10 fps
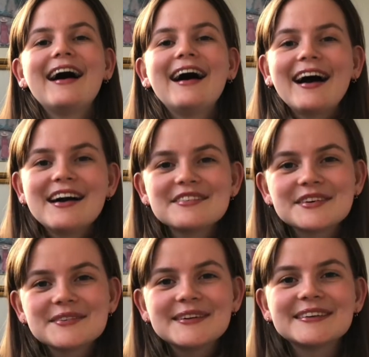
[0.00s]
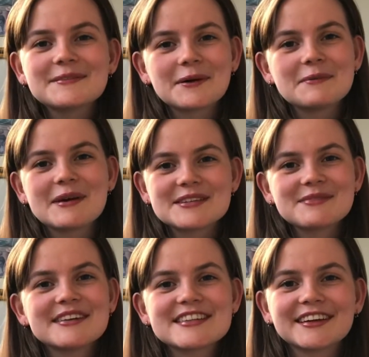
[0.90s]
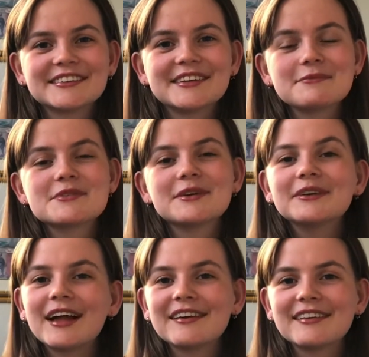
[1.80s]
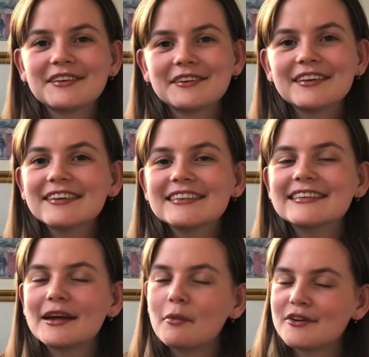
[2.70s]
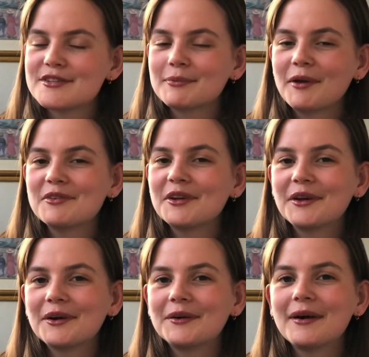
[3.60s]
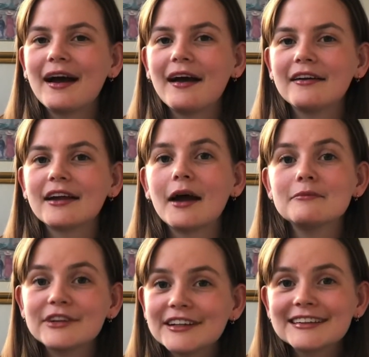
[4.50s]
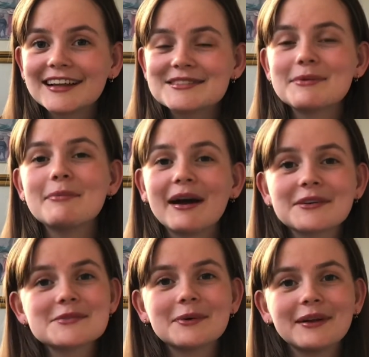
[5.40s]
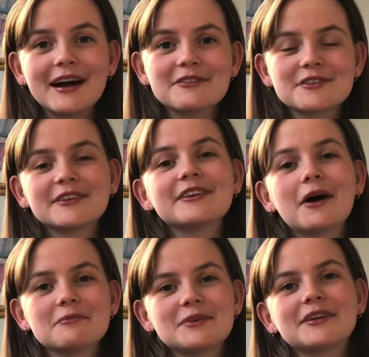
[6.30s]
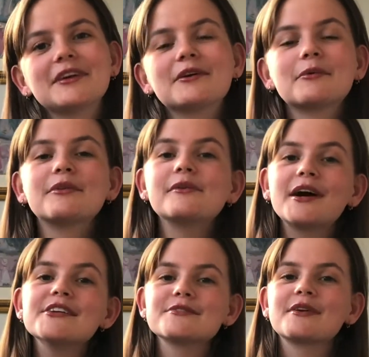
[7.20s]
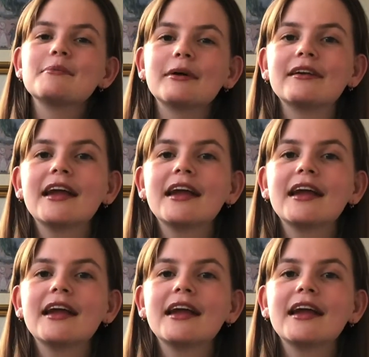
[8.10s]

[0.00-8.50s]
Hi everyone and welcome back to my channel. I'm so glad that you're here today watching my video, and I'm very glad to be back as well after not being here with you guys for a bit.